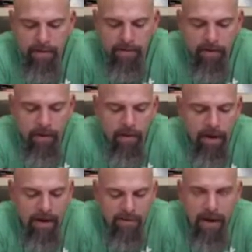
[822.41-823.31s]
So
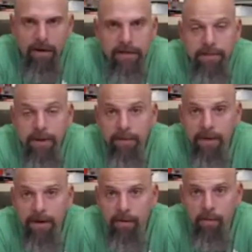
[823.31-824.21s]
I've got all these people
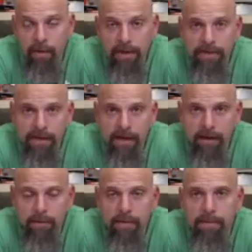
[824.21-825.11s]
that are willing to
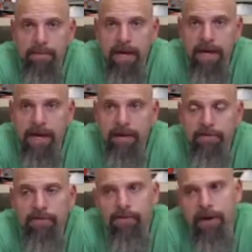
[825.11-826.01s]
help, and
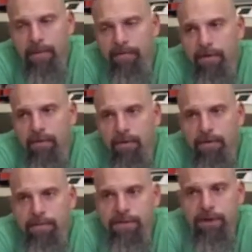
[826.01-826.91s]
some of the
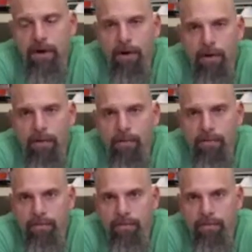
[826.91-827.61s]
groups are,